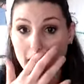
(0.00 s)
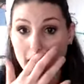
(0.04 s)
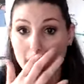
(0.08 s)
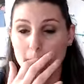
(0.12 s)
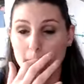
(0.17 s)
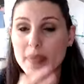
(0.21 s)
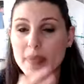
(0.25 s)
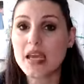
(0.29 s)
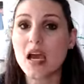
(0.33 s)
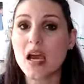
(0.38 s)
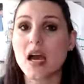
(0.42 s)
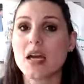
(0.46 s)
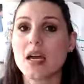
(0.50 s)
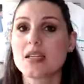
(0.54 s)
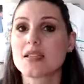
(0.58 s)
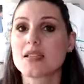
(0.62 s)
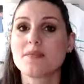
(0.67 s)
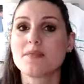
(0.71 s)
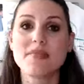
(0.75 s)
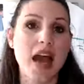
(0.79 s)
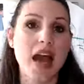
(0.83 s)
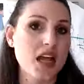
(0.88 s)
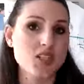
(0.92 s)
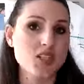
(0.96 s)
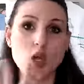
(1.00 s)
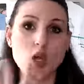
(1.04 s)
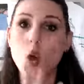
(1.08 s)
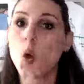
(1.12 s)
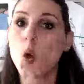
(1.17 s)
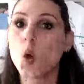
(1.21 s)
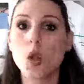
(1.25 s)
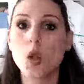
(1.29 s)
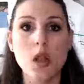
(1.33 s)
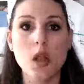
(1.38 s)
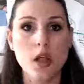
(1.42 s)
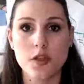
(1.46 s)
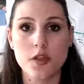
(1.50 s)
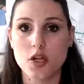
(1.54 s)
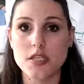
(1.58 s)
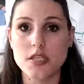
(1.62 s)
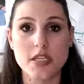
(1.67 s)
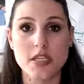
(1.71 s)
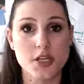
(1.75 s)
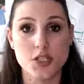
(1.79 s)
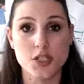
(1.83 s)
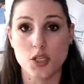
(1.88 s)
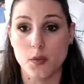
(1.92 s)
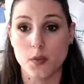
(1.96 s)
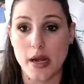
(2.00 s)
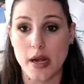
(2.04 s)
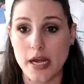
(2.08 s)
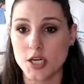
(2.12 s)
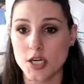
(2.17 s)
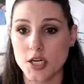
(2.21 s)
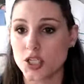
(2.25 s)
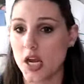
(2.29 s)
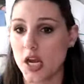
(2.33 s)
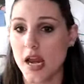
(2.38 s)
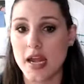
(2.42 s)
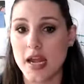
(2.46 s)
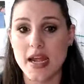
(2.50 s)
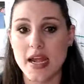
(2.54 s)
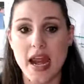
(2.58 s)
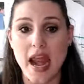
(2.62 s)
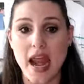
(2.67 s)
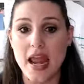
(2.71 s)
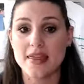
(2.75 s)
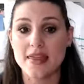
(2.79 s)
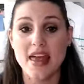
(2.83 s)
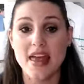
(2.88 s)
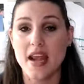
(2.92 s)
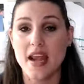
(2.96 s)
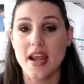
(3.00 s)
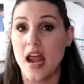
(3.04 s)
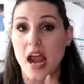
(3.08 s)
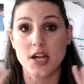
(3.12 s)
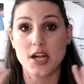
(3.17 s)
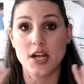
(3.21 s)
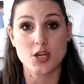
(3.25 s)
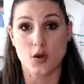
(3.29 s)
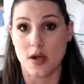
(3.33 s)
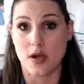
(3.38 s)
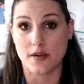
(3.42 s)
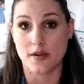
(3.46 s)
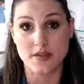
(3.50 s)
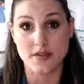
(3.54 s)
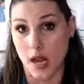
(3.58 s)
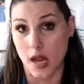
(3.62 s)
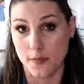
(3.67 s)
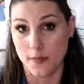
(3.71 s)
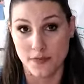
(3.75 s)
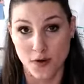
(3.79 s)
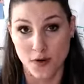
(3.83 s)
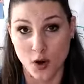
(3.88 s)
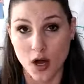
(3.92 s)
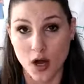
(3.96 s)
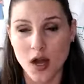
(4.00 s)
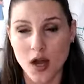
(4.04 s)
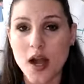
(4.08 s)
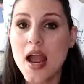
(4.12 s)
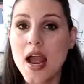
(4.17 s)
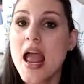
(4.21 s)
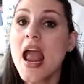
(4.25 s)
because that's a whole other situation that I don't have time for.